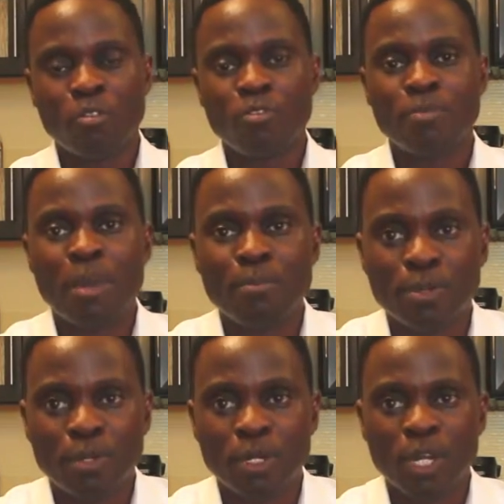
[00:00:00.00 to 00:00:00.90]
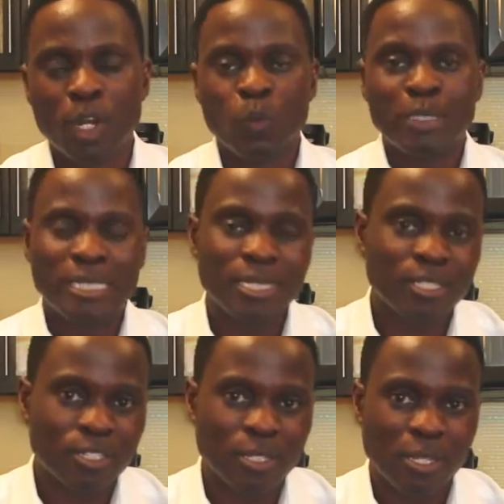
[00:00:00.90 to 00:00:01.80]
Remember, we
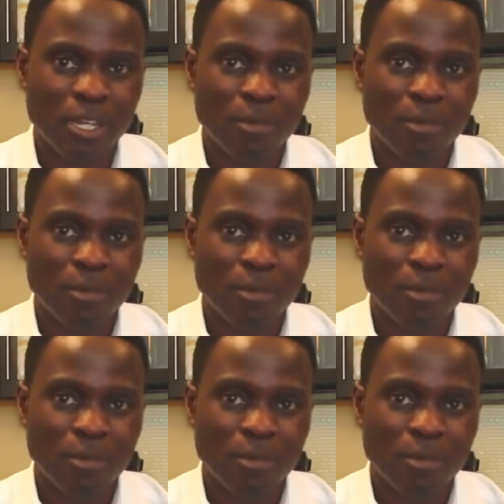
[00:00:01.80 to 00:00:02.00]
teach